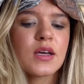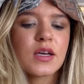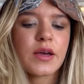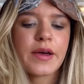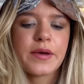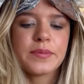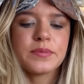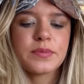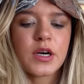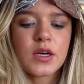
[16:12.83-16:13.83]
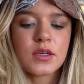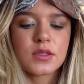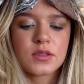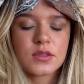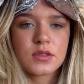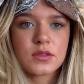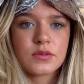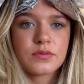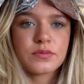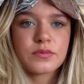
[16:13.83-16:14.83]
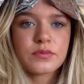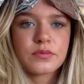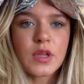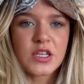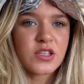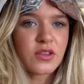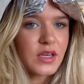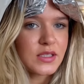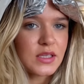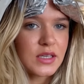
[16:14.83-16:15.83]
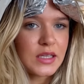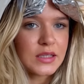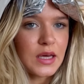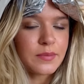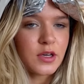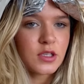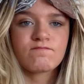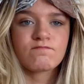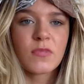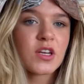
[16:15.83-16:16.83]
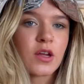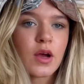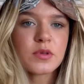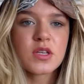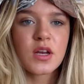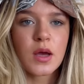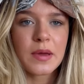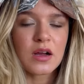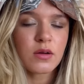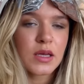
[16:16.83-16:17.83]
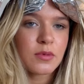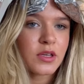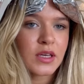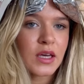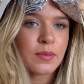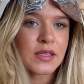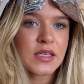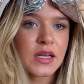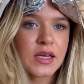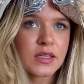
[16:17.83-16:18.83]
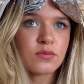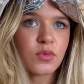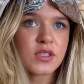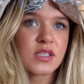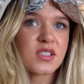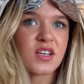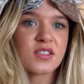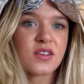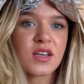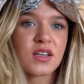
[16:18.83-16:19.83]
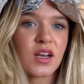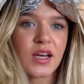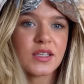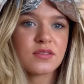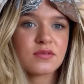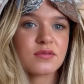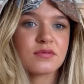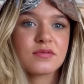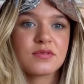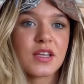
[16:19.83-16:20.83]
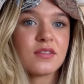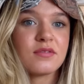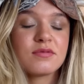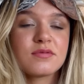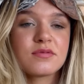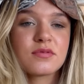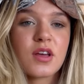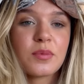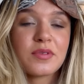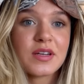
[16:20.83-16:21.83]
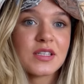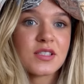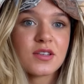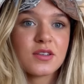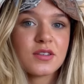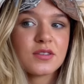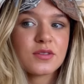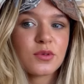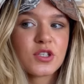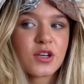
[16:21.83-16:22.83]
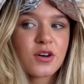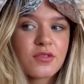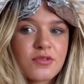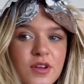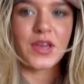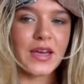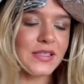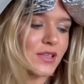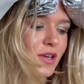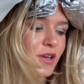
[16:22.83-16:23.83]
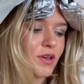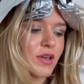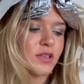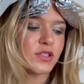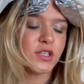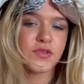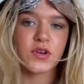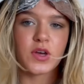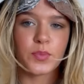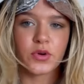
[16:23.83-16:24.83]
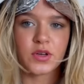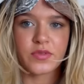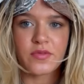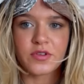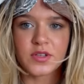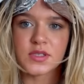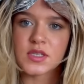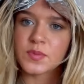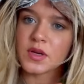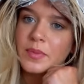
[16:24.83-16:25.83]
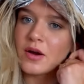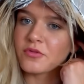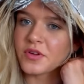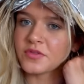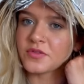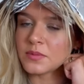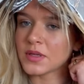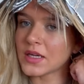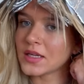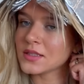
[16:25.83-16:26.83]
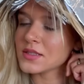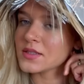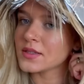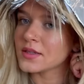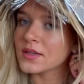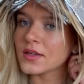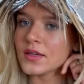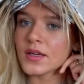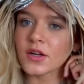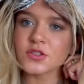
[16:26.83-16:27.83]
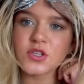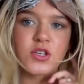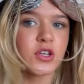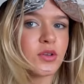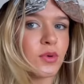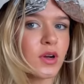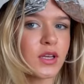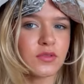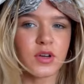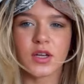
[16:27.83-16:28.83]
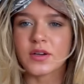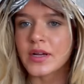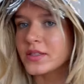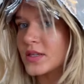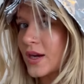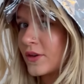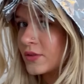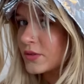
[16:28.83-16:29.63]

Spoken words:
But I just don't think it's going to need that much. I don't know, I'm just going to come back. I'll keep looking at it basically, and once it starts looking light, then I'll be ready to wash it off. Okay, so just for a point of reference, it's been about 15 minutes, and I'll just show you what kind of colour it is now.